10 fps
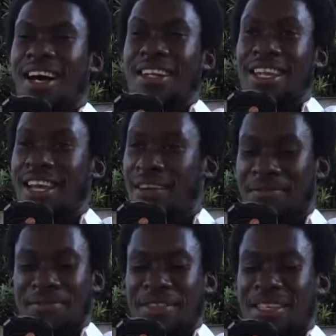They have
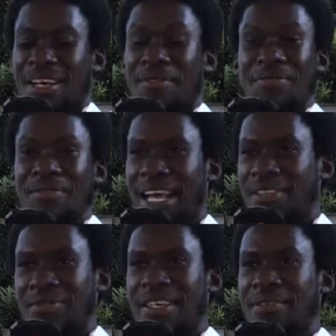
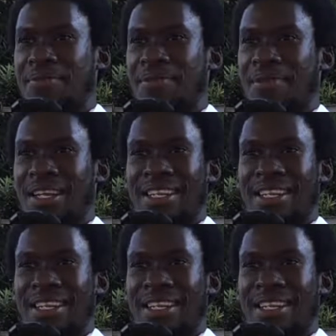nice vegan food,